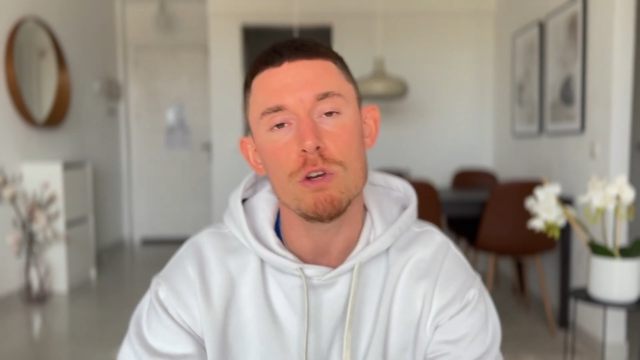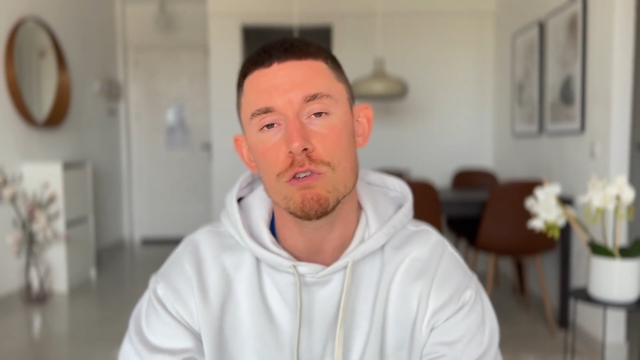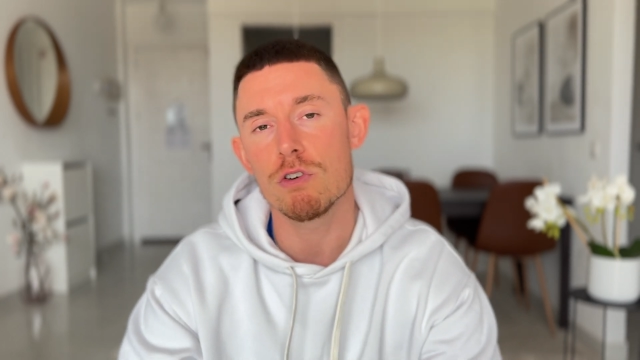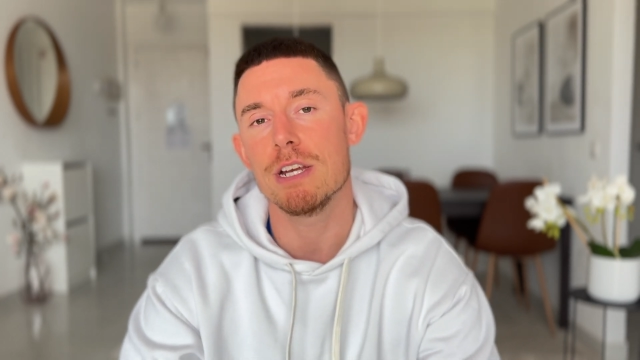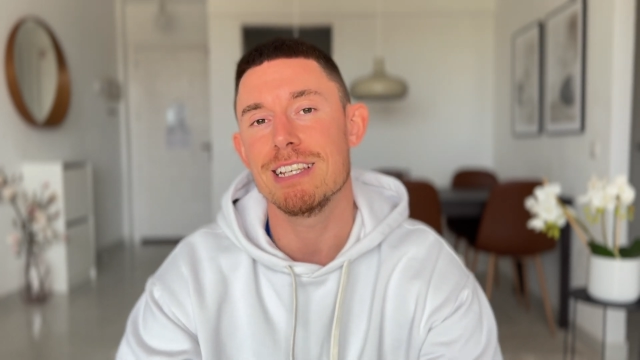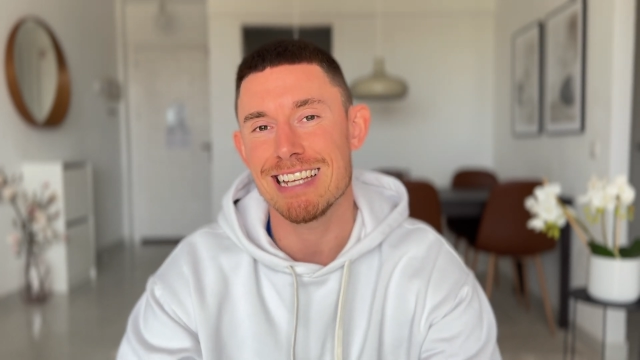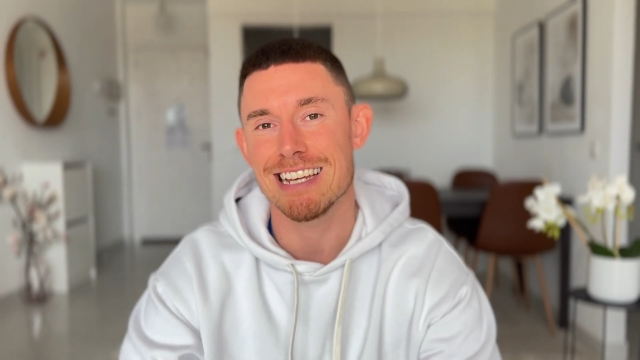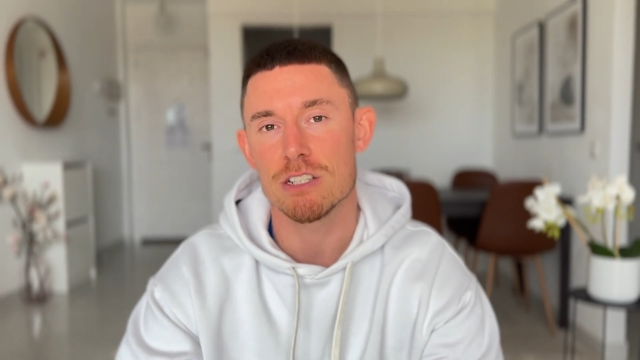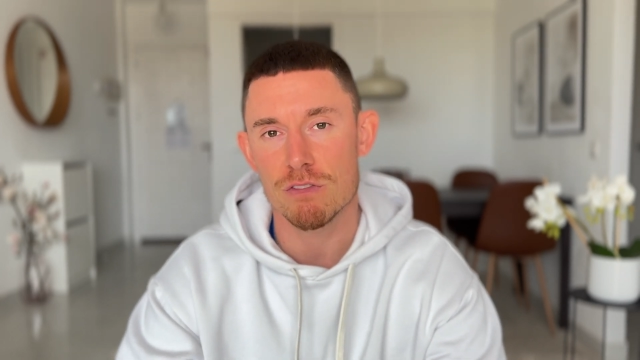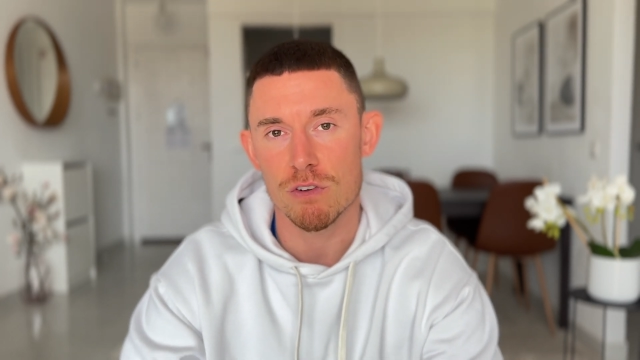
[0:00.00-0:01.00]

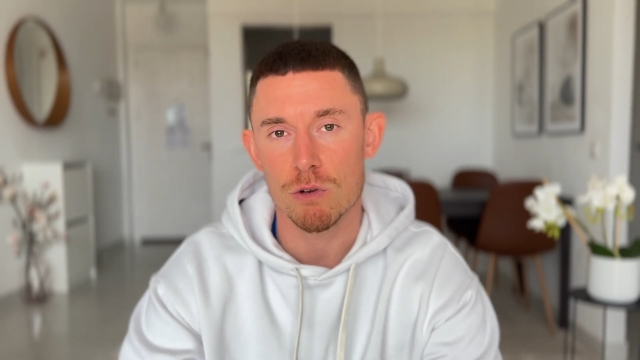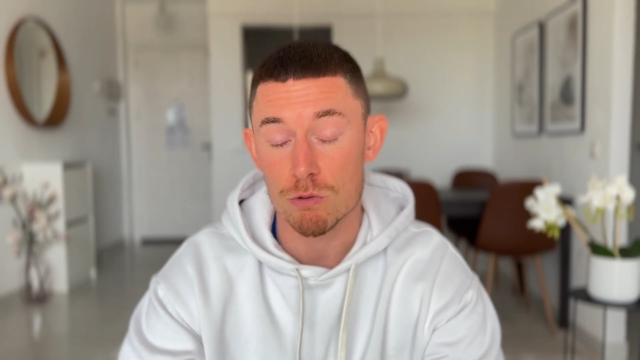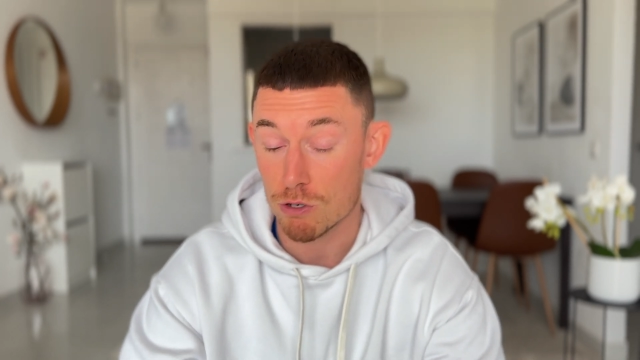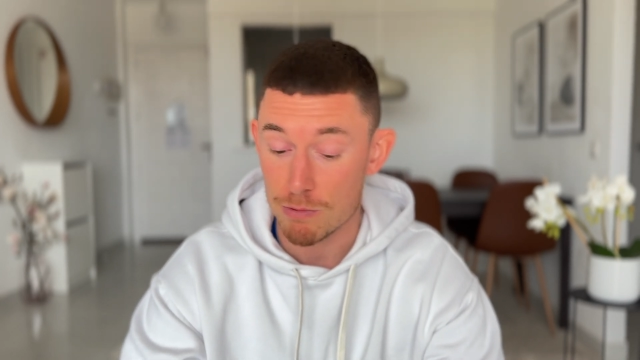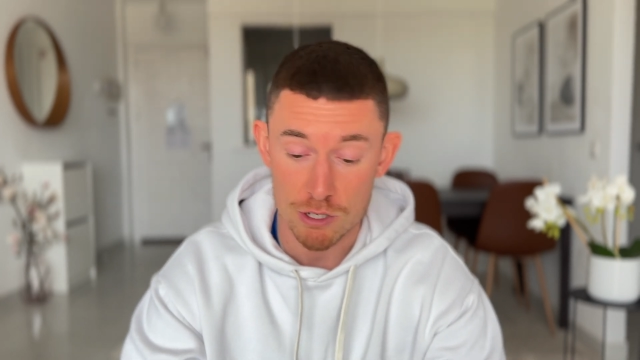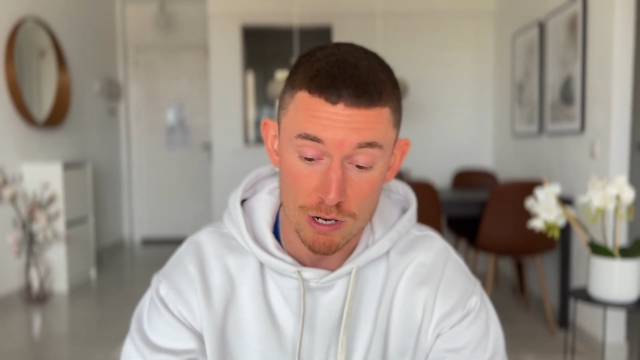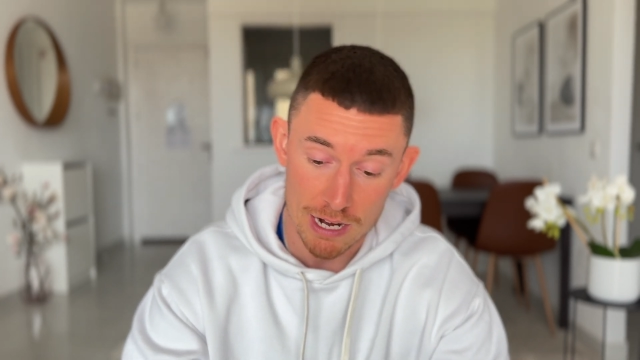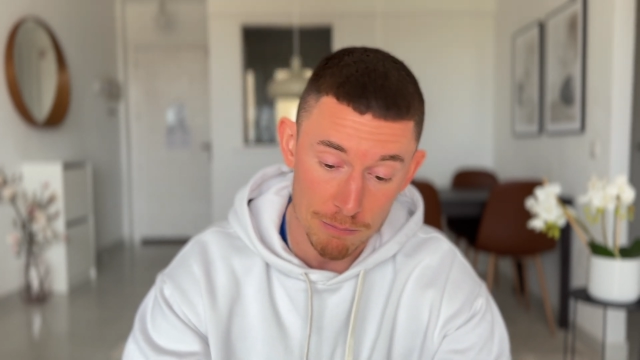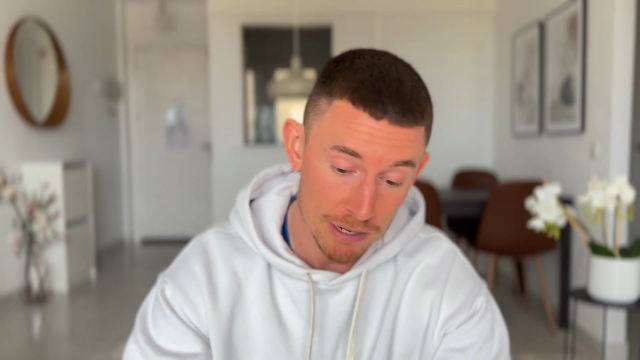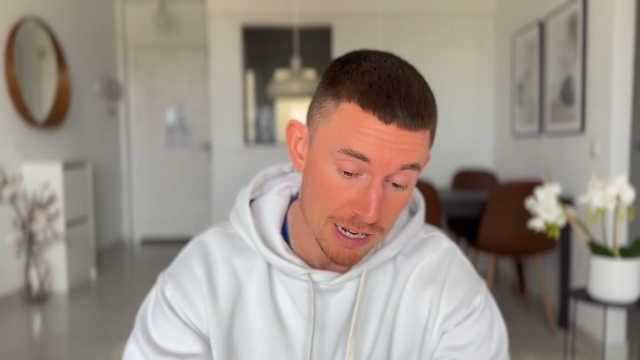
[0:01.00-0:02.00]
nutrient-dense foods, which means you're
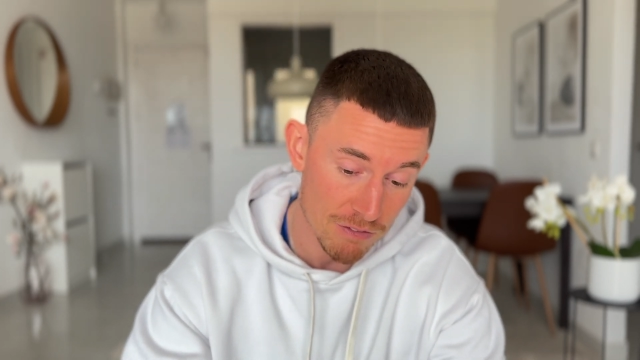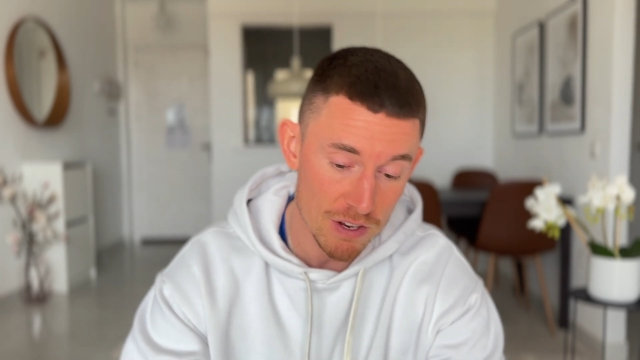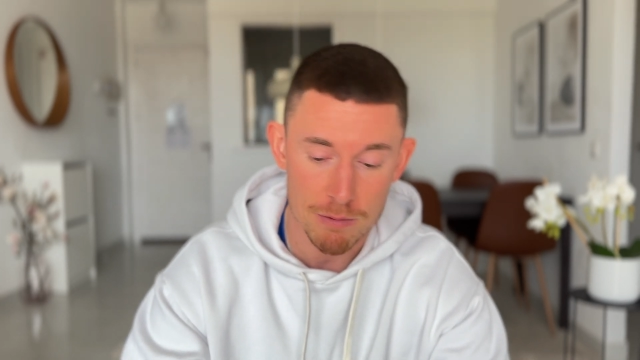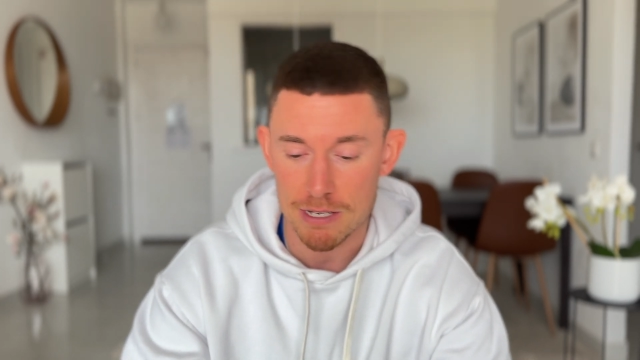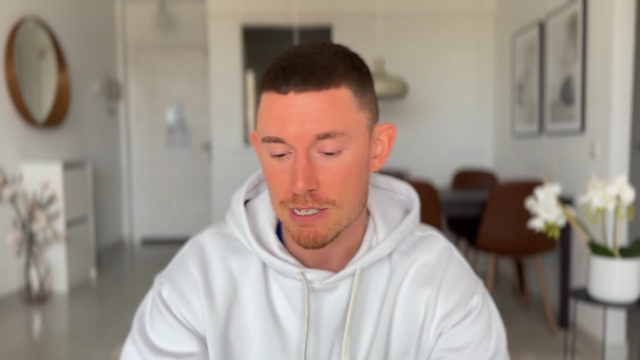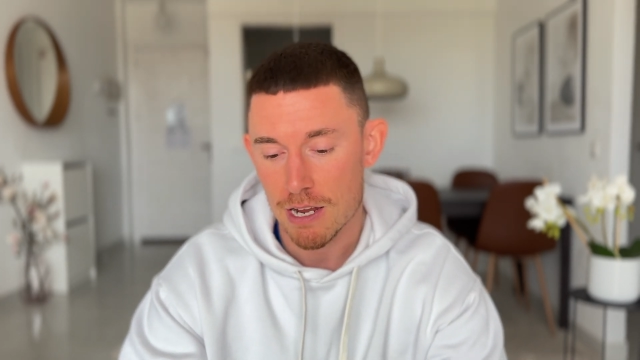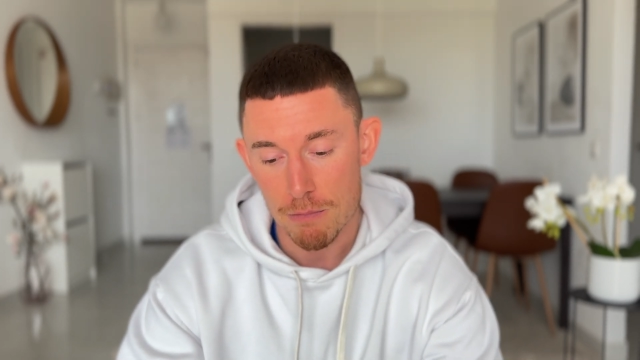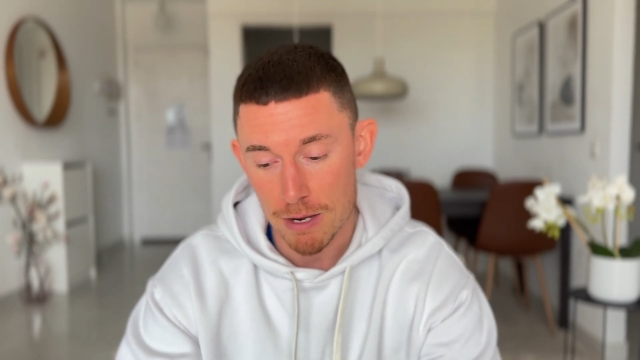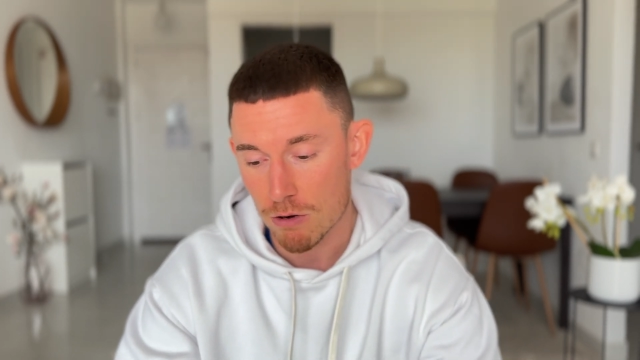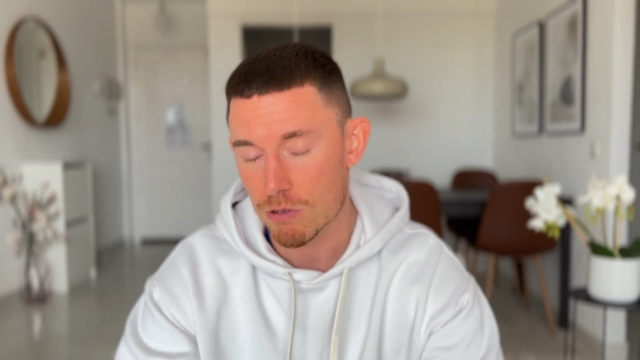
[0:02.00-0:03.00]
getting plenty of vitamins,
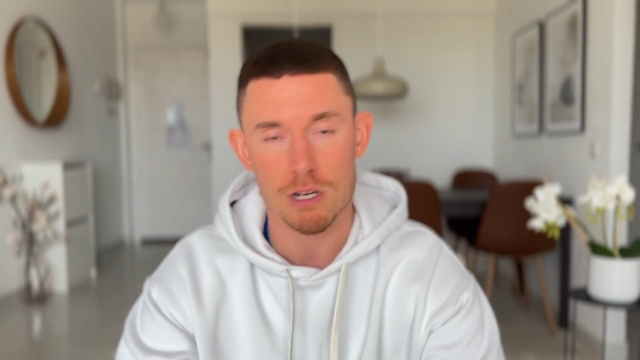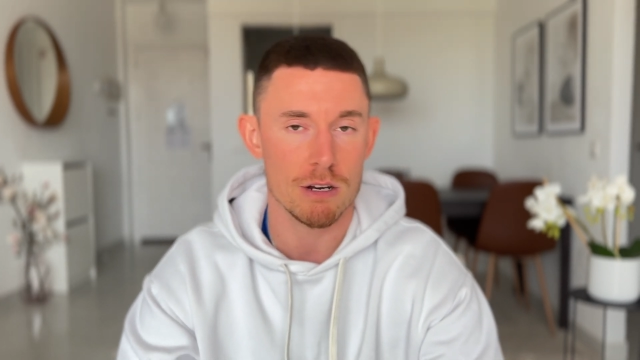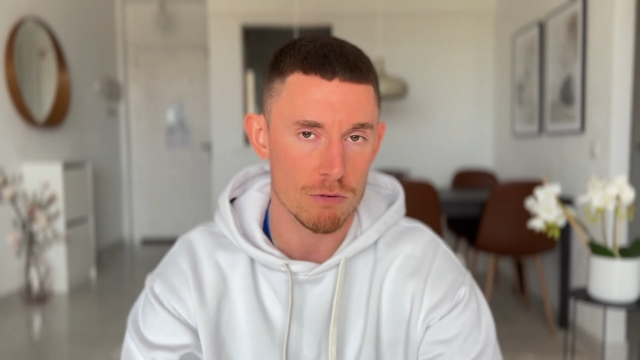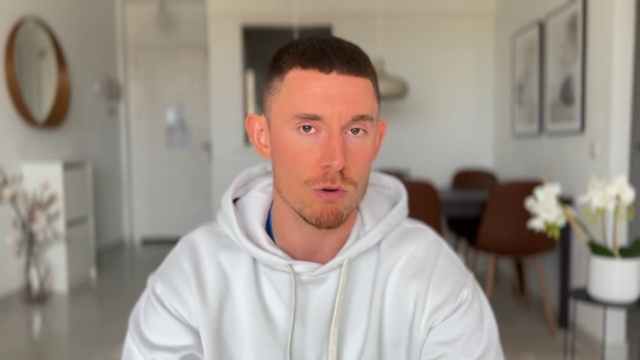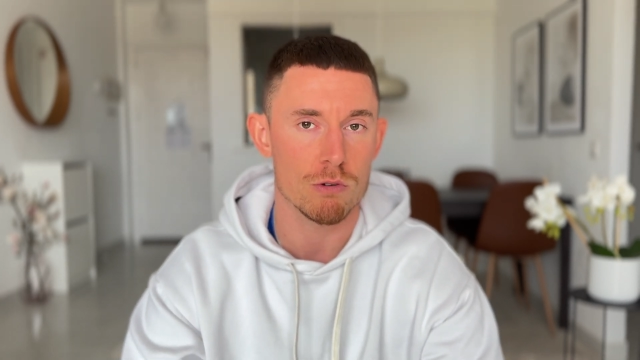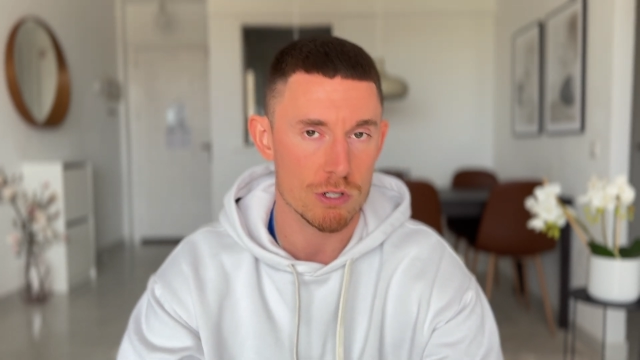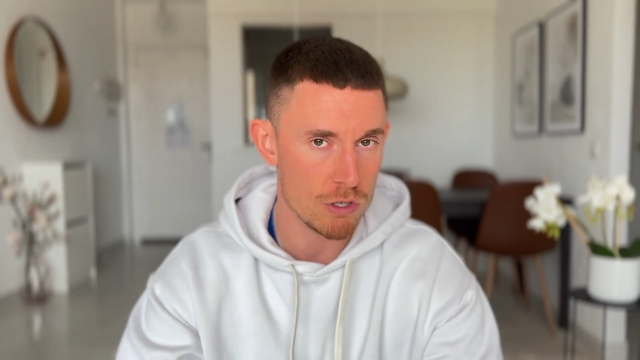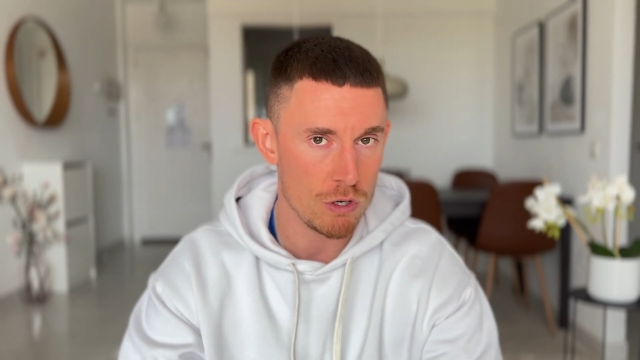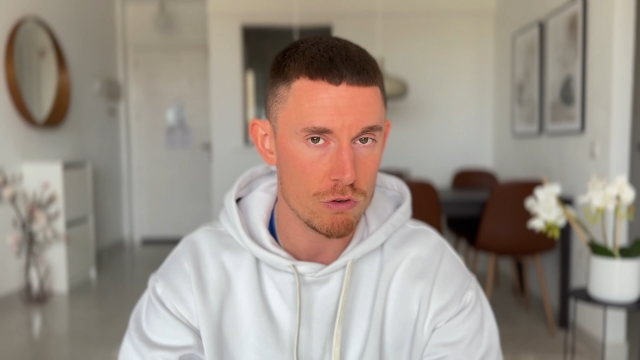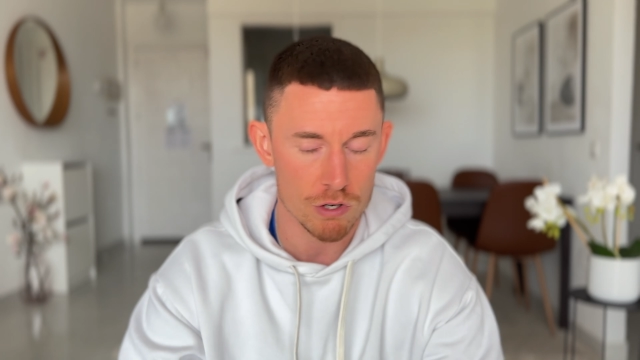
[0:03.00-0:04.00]
minerals, and of course,
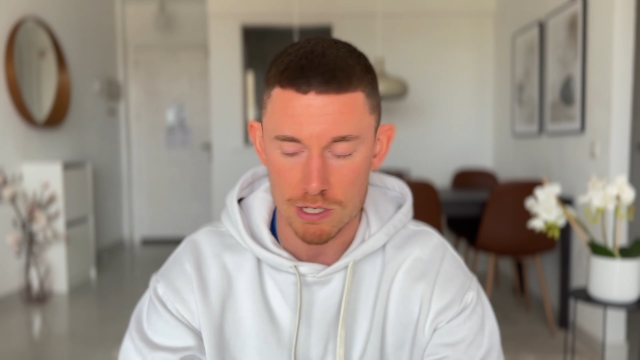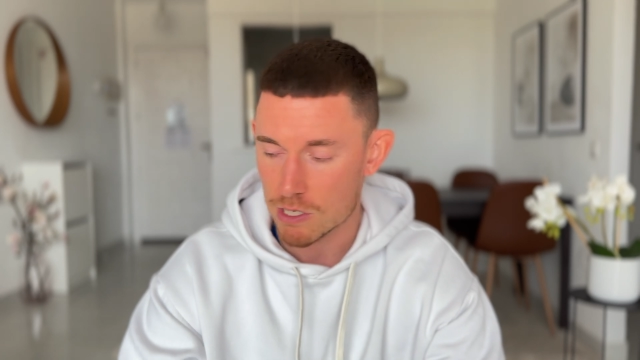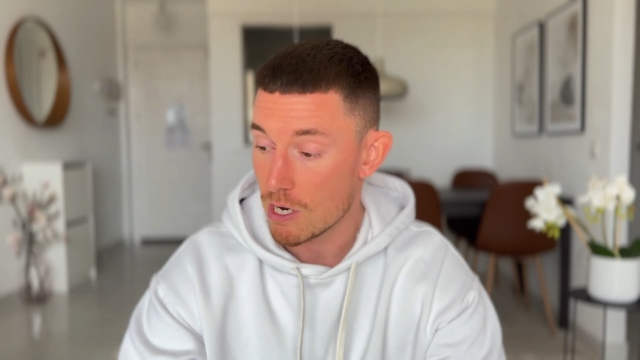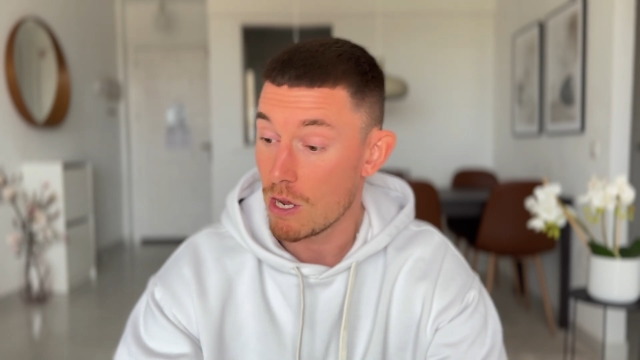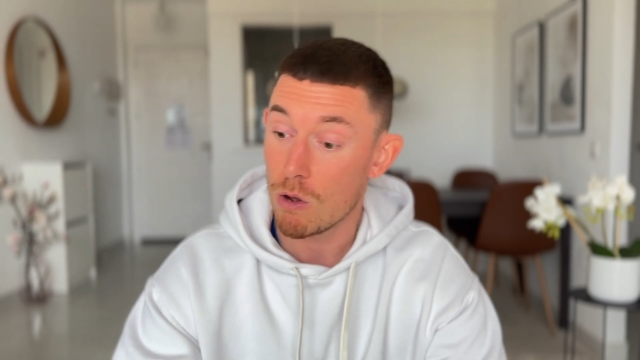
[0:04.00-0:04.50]
nutrients.